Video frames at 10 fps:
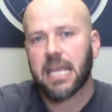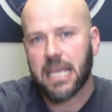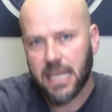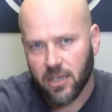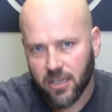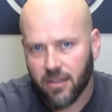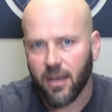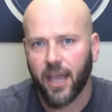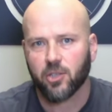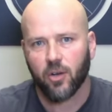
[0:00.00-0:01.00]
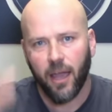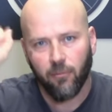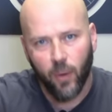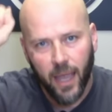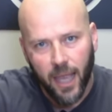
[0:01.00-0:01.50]
into the next
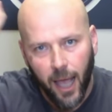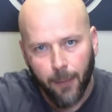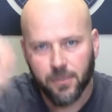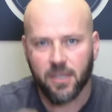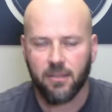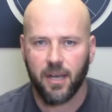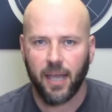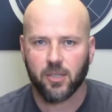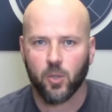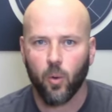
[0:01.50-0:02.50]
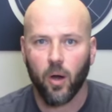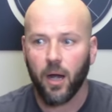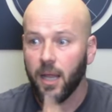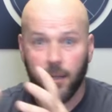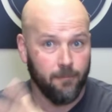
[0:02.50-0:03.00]
driveway, up to the next
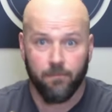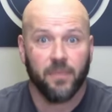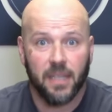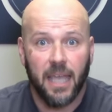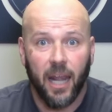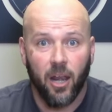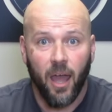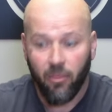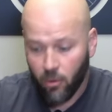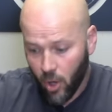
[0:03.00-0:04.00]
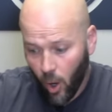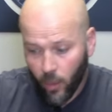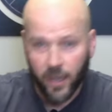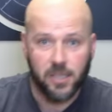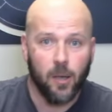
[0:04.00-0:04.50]
door, get another no,
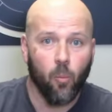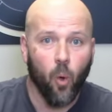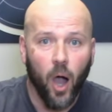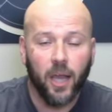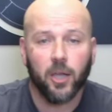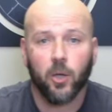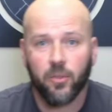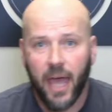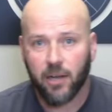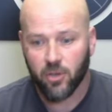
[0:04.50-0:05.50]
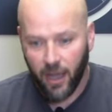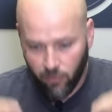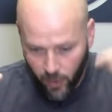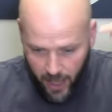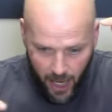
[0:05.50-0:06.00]
and as I'm walking out that
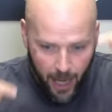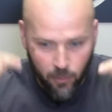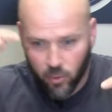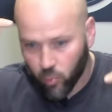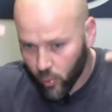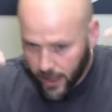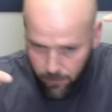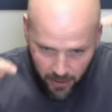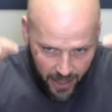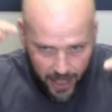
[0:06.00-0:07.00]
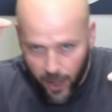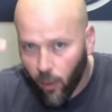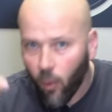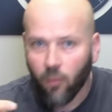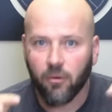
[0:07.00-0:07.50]
driveway, I would replay it
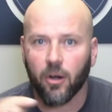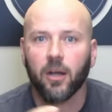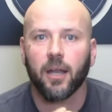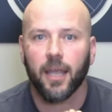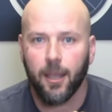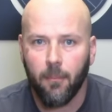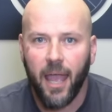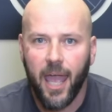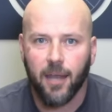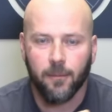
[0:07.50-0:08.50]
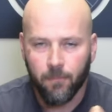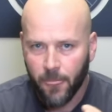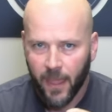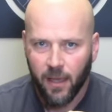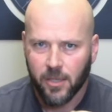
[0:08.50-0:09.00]
over in my head.
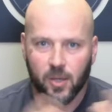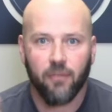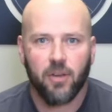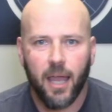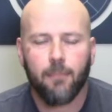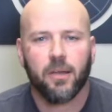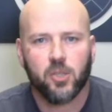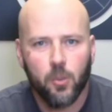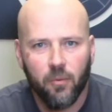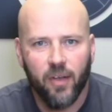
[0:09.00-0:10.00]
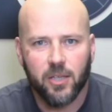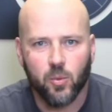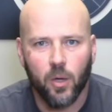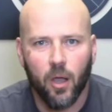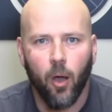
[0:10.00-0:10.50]
So every night my supervisor
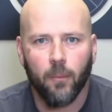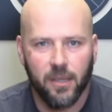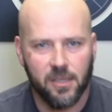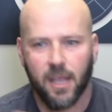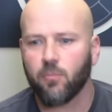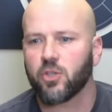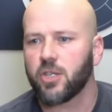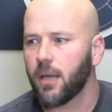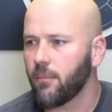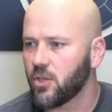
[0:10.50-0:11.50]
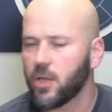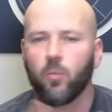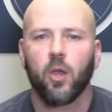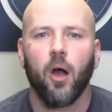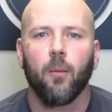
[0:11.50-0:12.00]
would call me, his name was Jim, and Jim
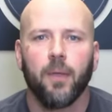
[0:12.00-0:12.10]
would call me